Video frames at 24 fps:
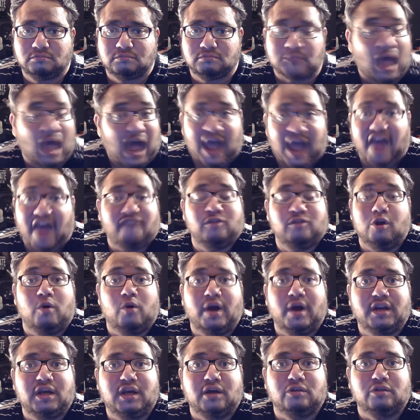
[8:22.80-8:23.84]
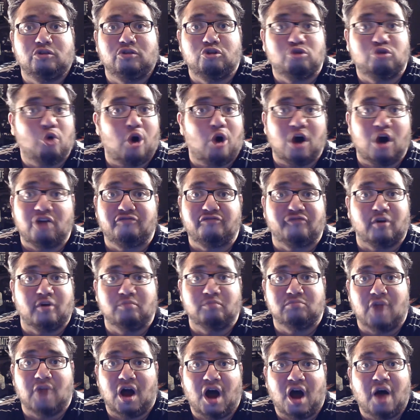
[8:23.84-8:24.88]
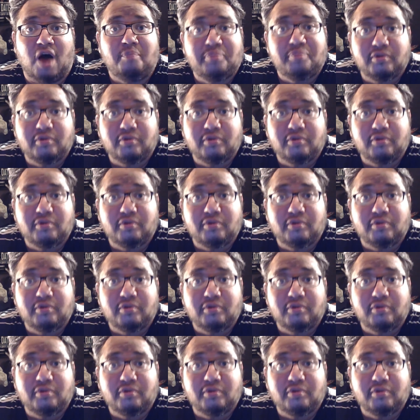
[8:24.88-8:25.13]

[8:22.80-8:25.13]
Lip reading: I have no idea. The dog from Up?